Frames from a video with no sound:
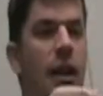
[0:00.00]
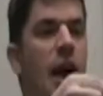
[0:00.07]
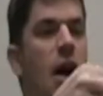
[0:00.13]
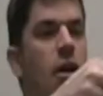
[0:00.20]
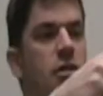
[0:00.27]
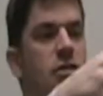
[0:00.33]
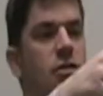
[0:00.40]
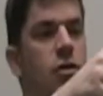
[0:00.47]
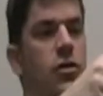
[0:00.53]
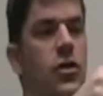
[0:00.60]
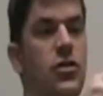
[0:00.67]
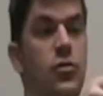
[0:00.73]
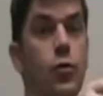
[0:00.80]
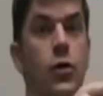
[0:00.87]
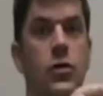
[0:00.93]
now,
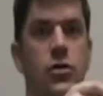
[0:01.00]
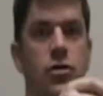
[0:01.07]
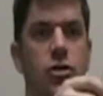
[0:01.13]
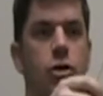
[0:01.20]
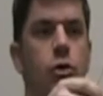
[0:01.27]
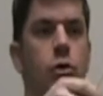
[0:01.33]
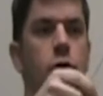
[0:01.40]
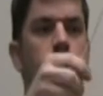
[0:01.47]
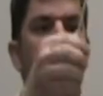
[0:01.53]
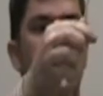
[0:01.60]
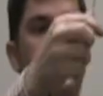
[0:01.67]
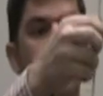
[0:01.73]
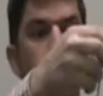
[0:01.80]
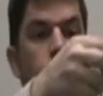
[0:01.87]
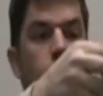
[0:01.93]
this wooden skewer,
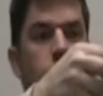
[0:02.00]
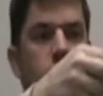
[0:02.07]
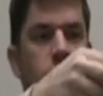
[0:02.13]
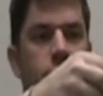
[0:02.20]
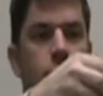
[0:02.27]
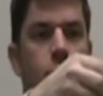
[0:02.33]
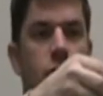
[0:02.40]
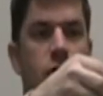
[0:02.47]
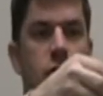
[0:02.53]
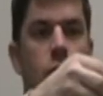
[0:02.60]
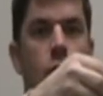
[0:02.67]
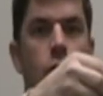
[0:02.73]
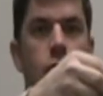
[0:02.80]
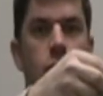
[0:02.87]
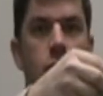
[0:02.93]
what you use it for is to
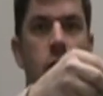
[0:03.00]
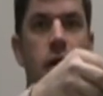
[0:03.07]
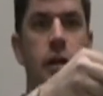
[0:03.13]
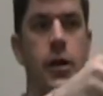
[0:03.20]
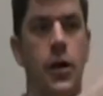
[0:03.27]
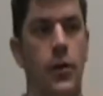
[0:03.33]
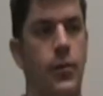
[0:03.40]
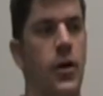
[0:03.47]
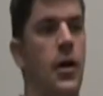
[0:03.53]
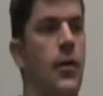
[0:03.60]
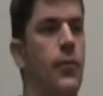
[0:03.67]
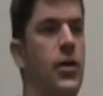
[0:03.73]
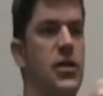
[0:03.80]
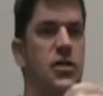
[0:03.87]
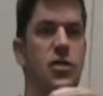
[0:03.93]
hold your lid up,
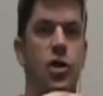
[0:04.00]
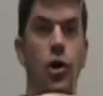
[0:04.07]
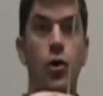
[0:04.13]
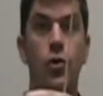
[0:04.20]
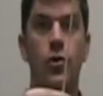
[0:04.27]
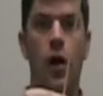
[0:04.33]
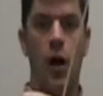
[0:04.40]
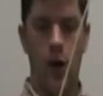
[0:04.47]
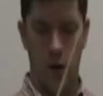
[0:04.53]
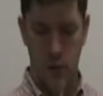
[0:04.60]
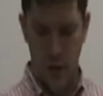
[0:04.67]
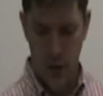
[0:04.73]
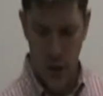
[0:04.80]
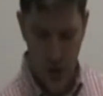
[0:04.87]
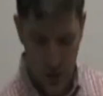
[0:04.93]
but it's too long.
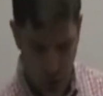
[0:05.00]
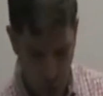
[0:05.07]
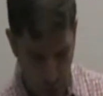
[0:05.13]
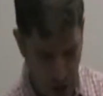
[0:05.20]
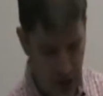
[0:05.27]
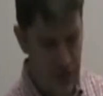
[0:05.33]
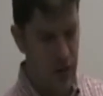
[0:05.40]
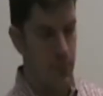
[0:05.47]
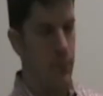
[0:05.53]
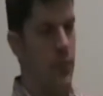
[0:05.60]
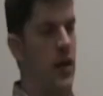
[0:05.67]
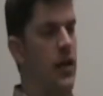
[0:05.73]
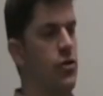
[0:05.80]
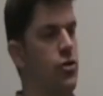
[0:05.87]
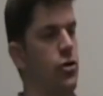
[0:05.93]
So we need to
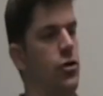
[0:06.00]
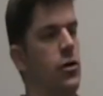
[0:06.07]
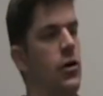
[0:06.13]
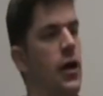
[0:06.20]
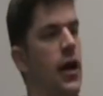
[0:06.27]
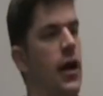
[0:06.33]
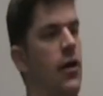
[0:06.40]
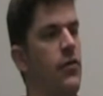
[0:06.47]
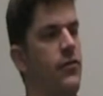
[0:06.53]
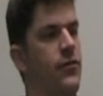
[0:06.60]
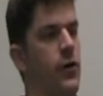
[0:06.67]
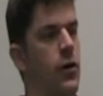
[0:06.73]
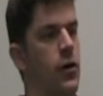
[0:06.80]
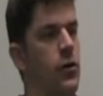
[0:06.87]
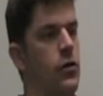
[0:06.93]
measure how
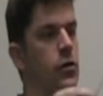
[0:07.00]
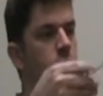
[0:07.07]
far,